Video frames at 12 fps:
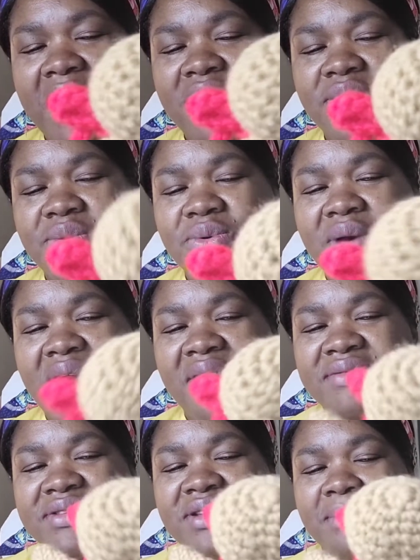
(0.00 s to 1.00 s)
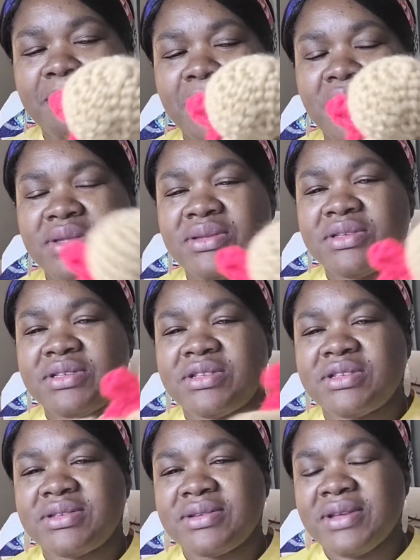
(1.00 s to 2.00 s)
do have some
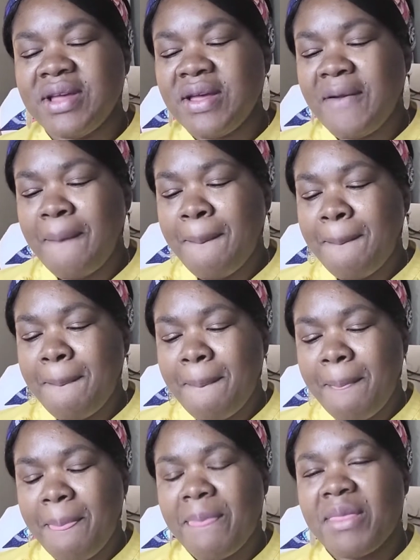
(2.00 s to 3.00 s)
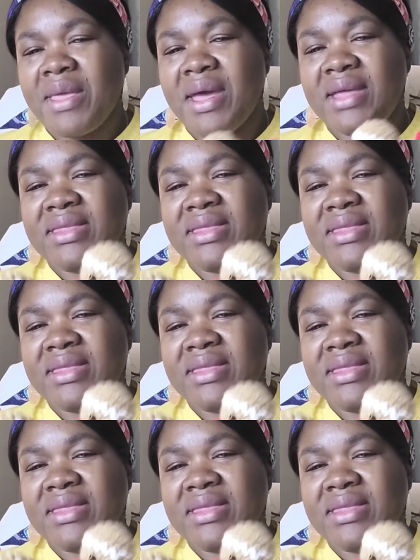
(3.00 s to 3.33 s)
buttons, and